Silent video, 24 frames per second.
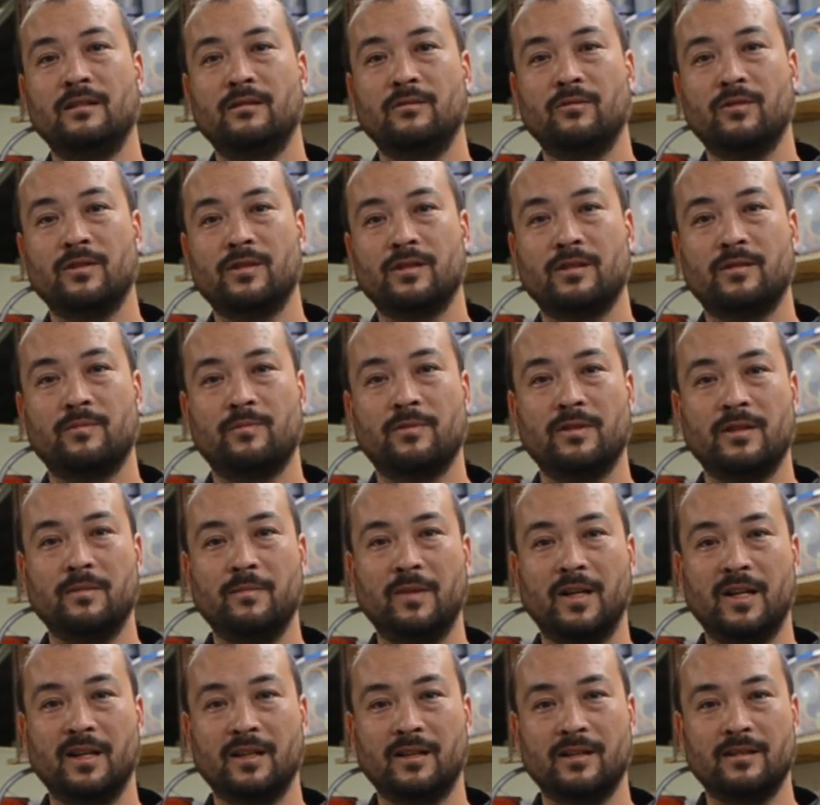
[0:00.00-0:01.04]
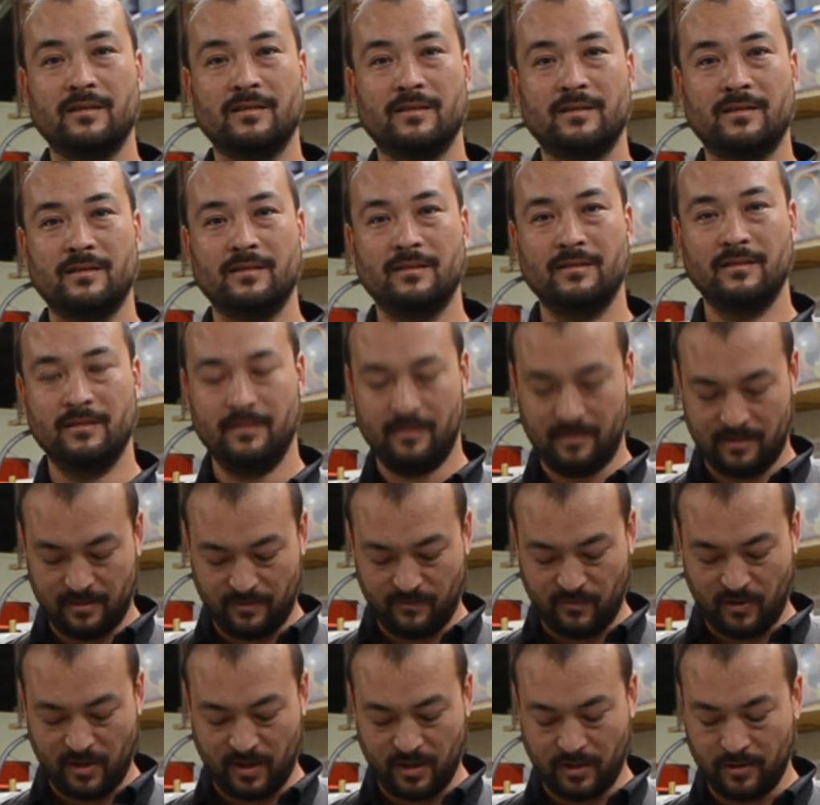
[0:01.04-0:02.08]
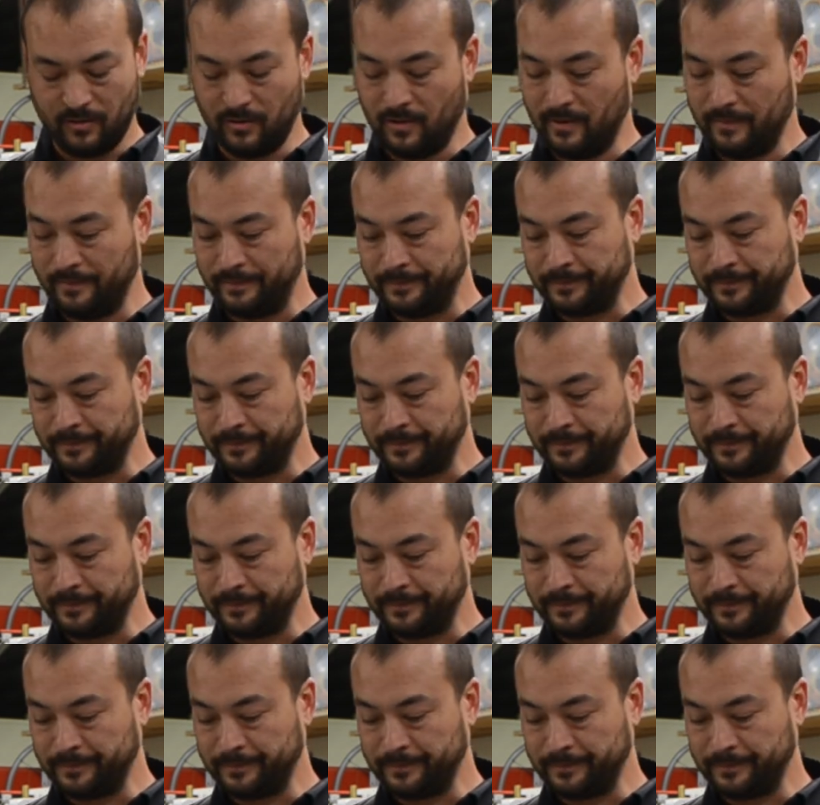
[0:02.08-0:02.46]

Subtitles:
which is pretty bonkers and very cool.